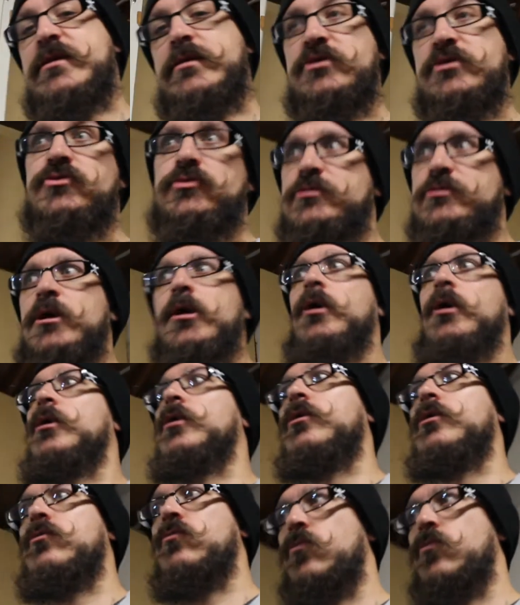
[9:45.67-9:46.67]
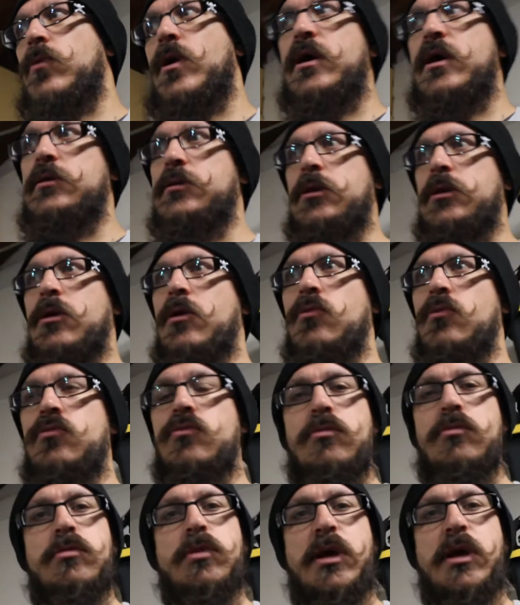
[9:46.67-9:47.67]
This was right, you know,
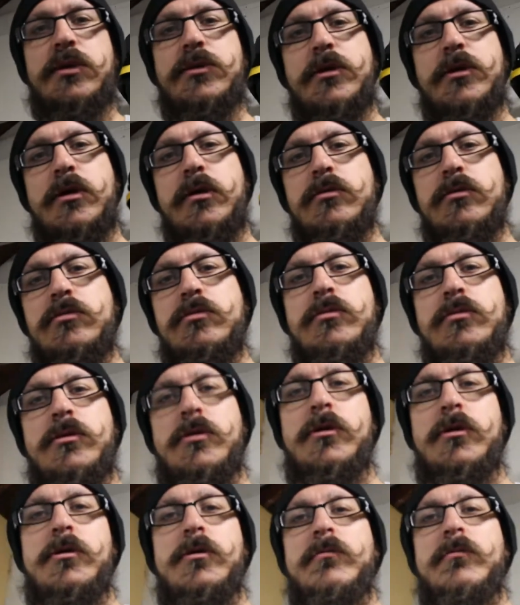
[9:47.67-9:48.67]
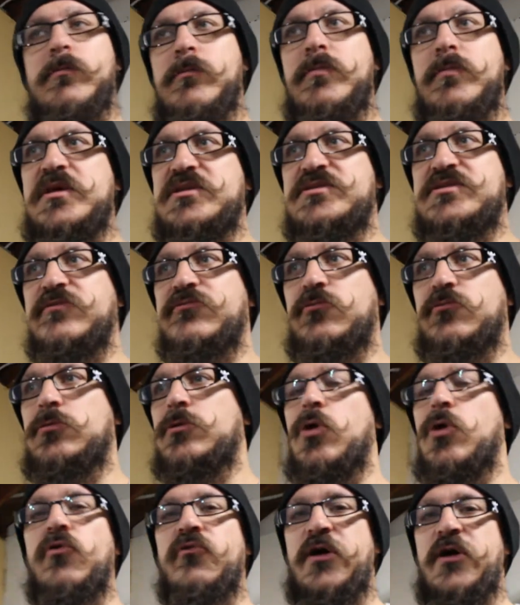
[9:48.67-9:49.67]
in the midst of
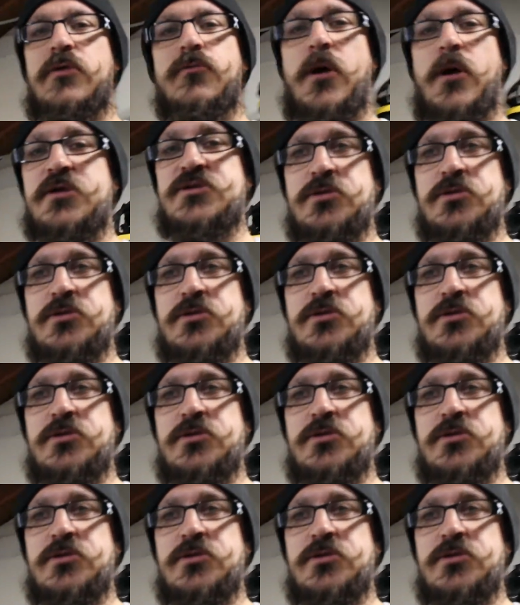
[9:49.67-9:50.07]
COVID, right?